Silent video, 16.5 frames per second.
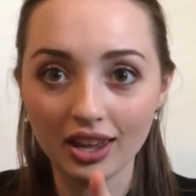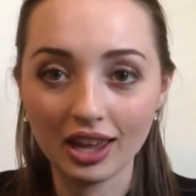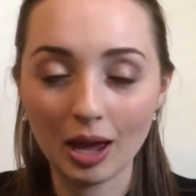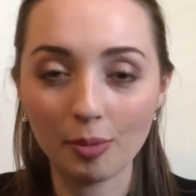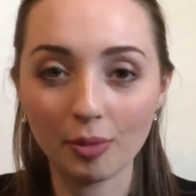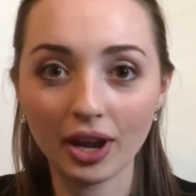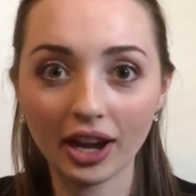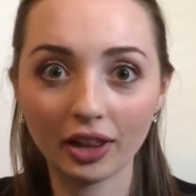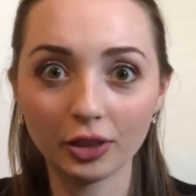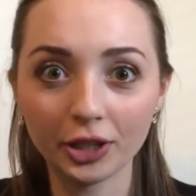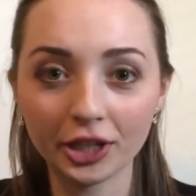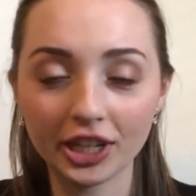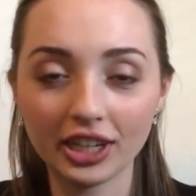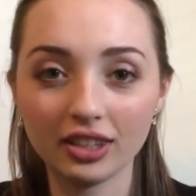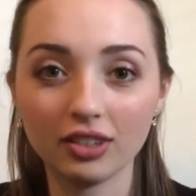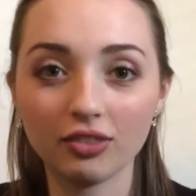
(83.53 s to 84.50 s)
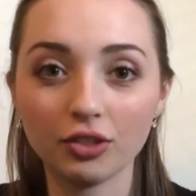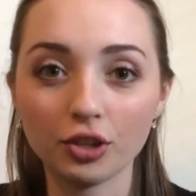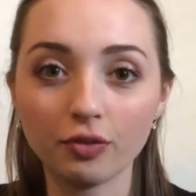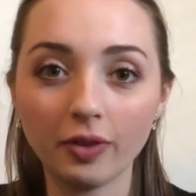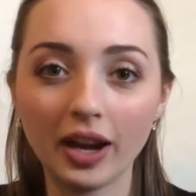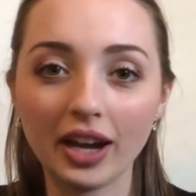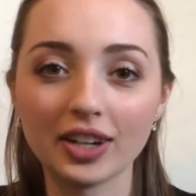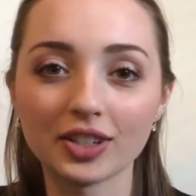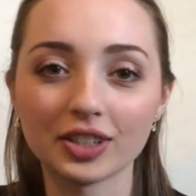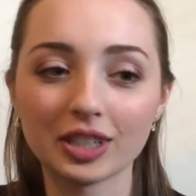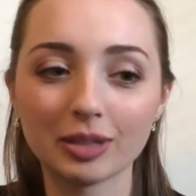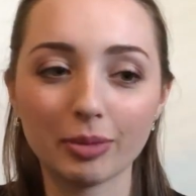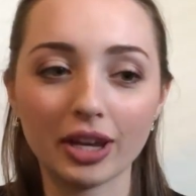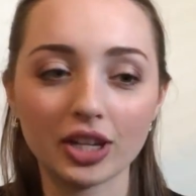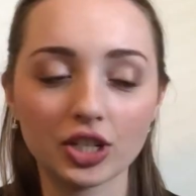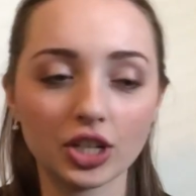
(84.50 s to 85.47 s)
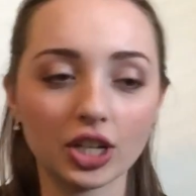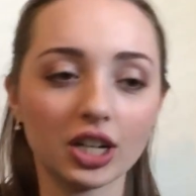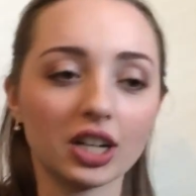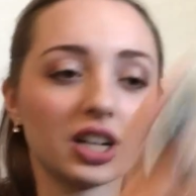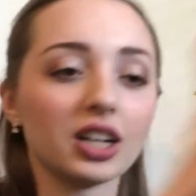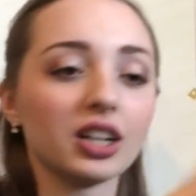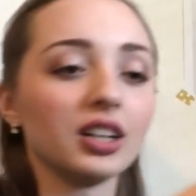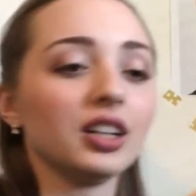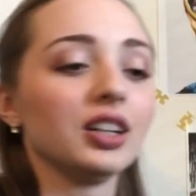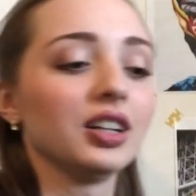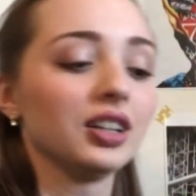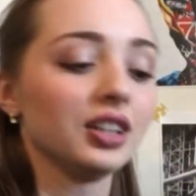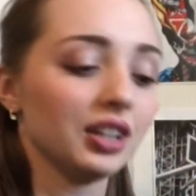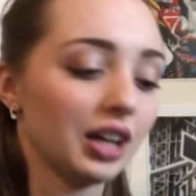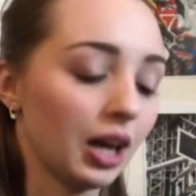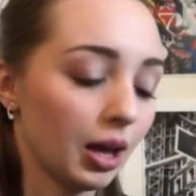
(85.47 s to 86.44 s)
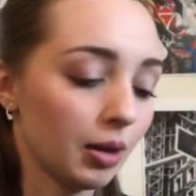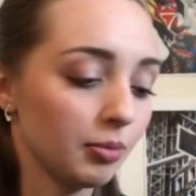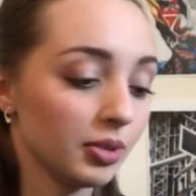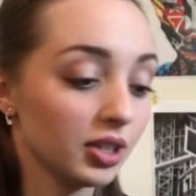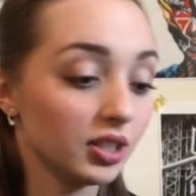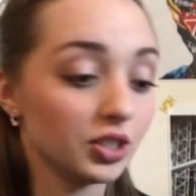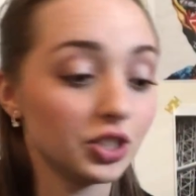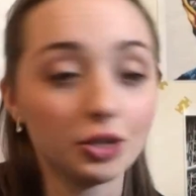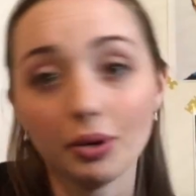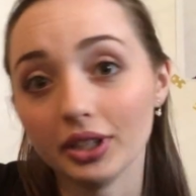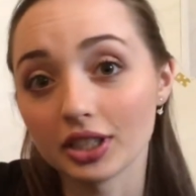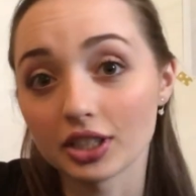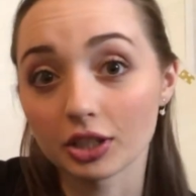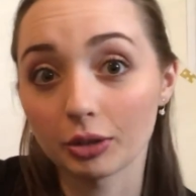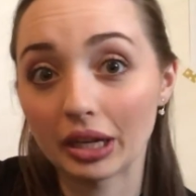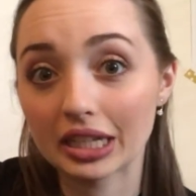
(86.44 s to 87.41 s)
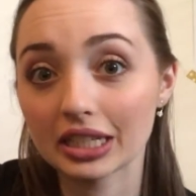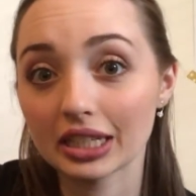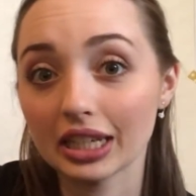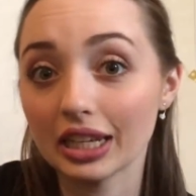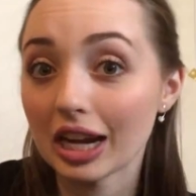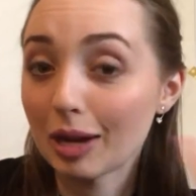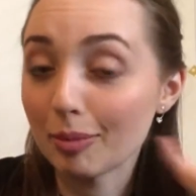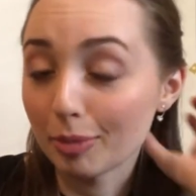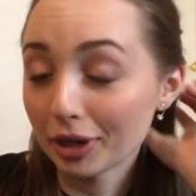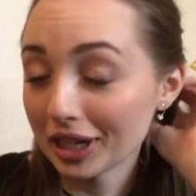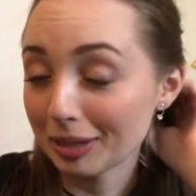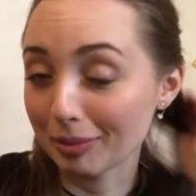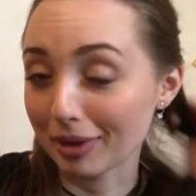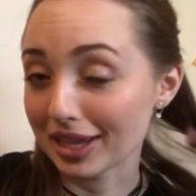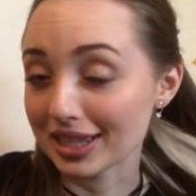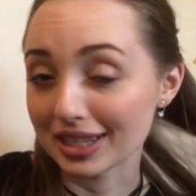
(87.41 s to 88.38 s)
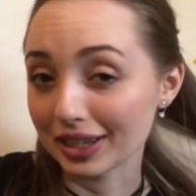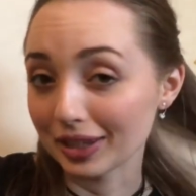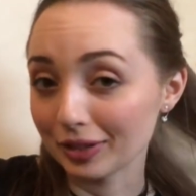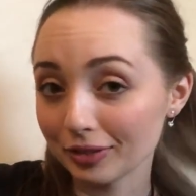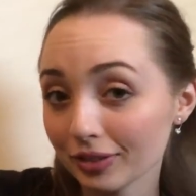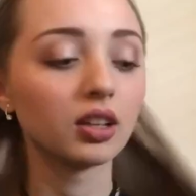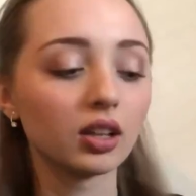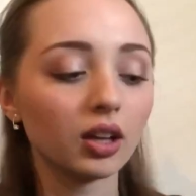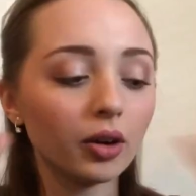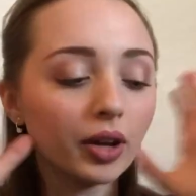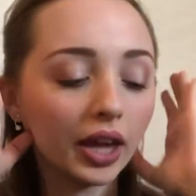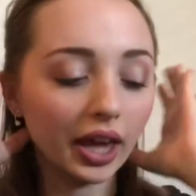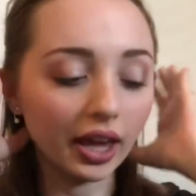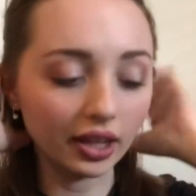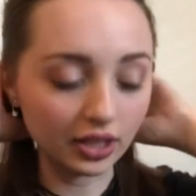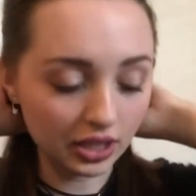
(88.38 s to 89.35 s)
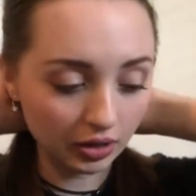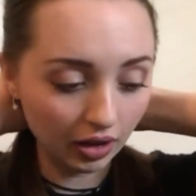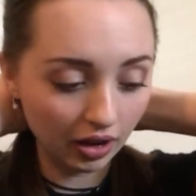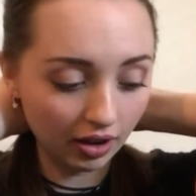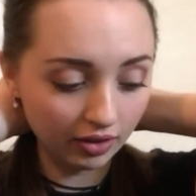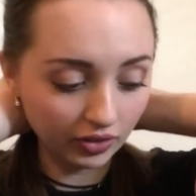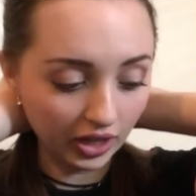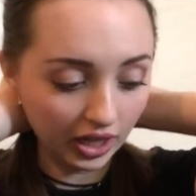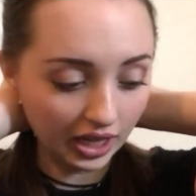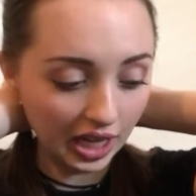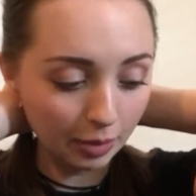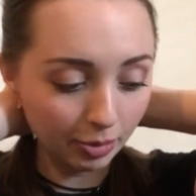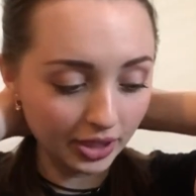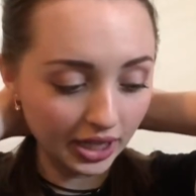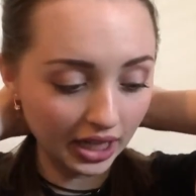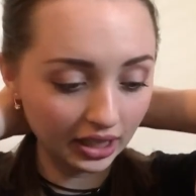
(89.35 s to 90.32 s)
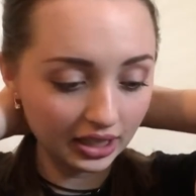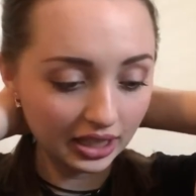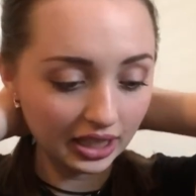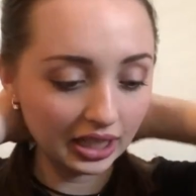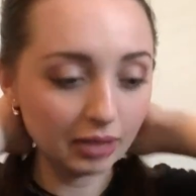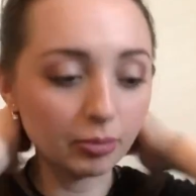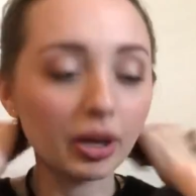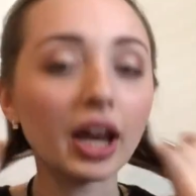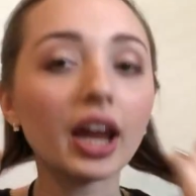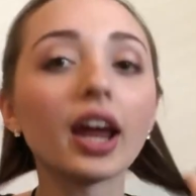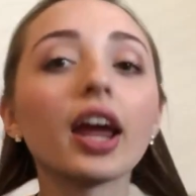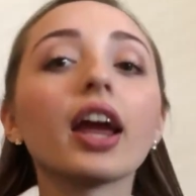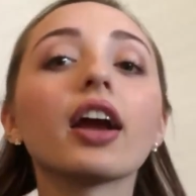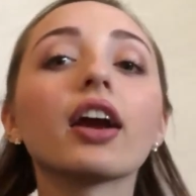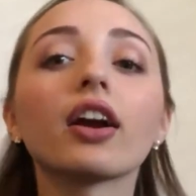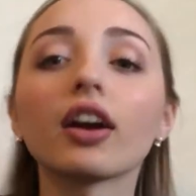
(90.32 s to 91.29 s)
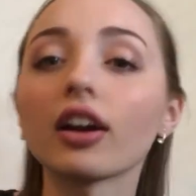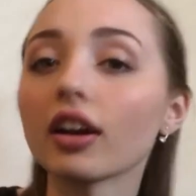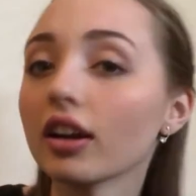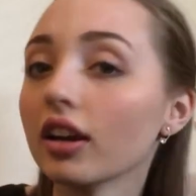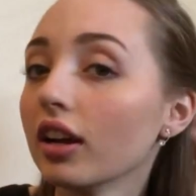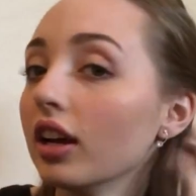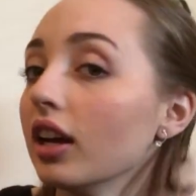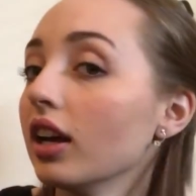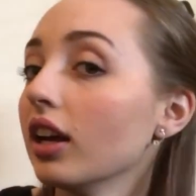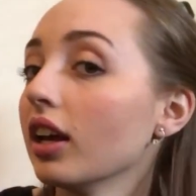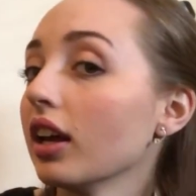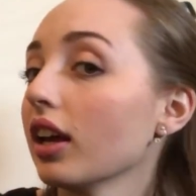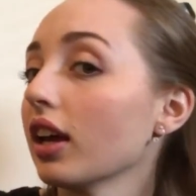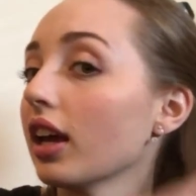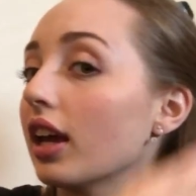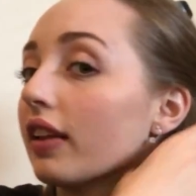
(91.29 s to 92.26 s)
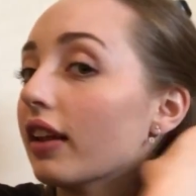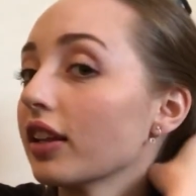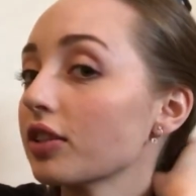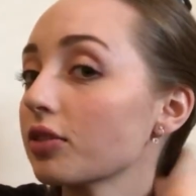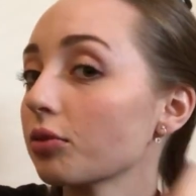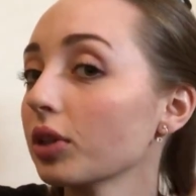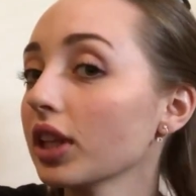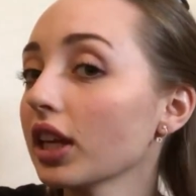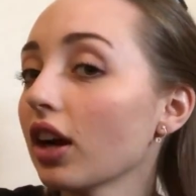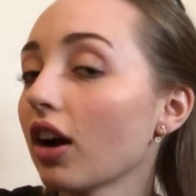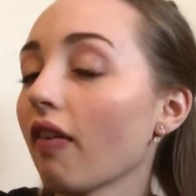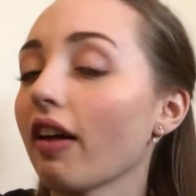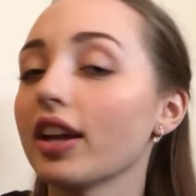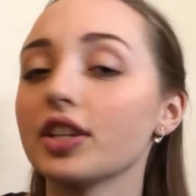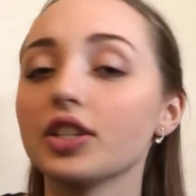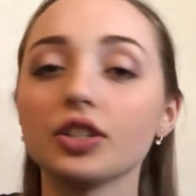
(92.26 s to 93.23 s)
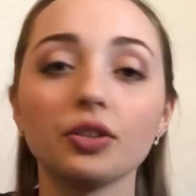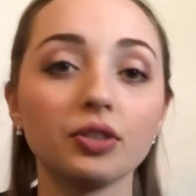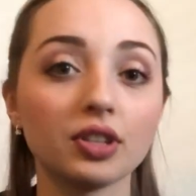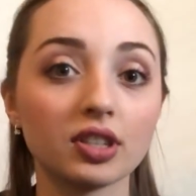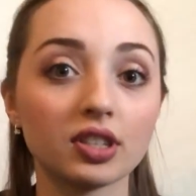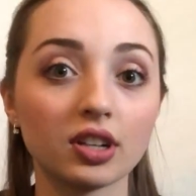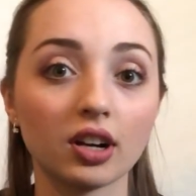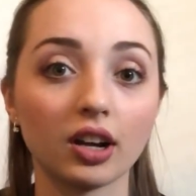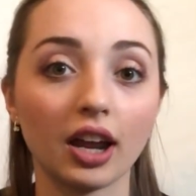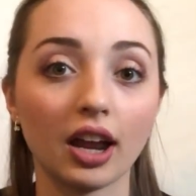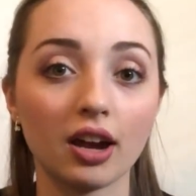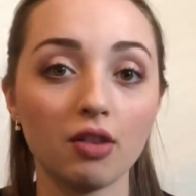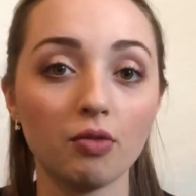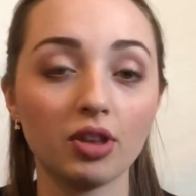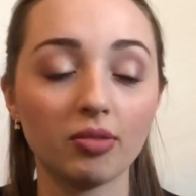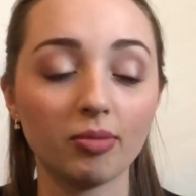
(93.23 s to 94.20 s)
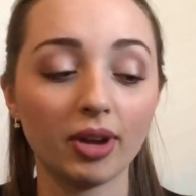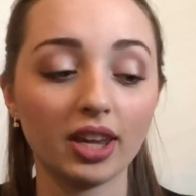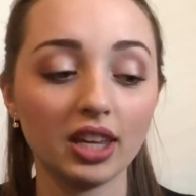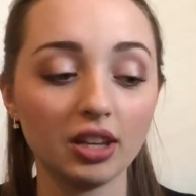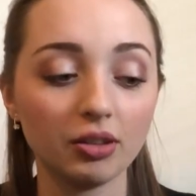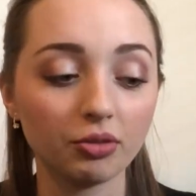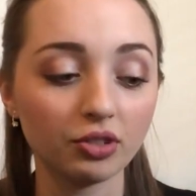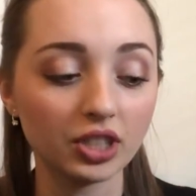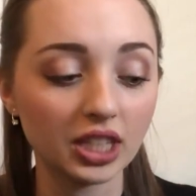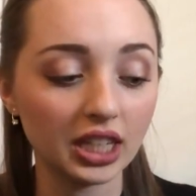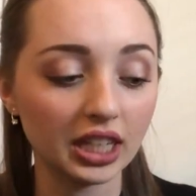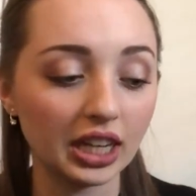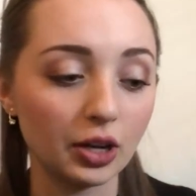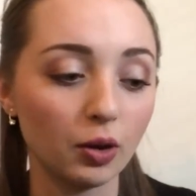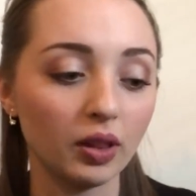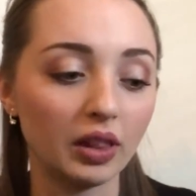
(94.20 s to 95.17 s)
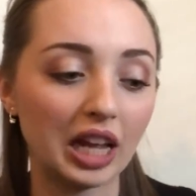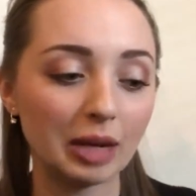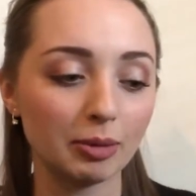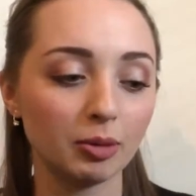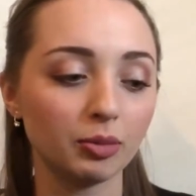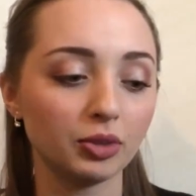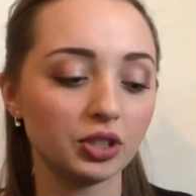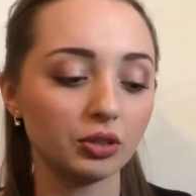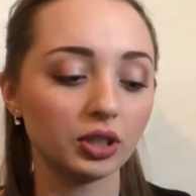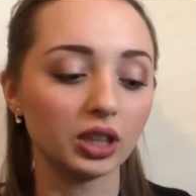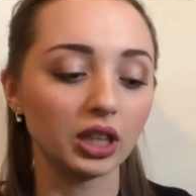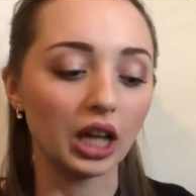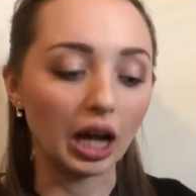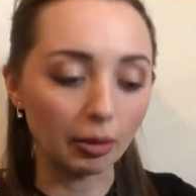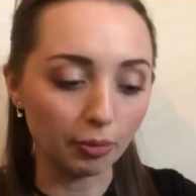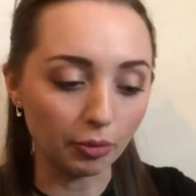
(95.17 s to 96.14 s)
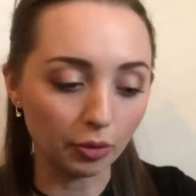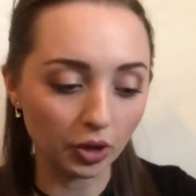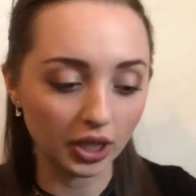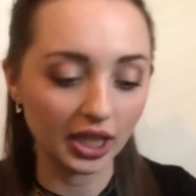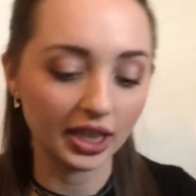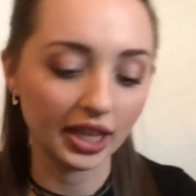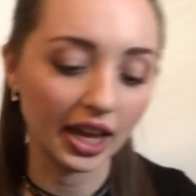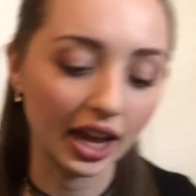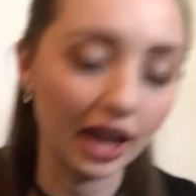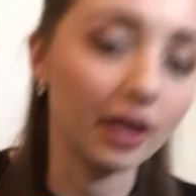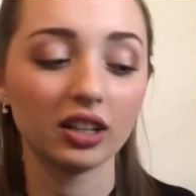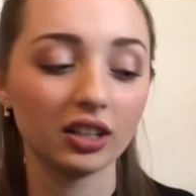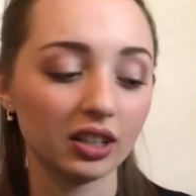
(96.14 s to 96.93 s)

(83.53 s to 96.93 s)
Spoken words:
I'm kind of looking in the viewfinder to make sure I'm doing this correctly and not burning myself. Okay, so I've got heat protectant in my hair, and that's really all I do to start out with my heat routine. I know a lot of people do a lot more than that.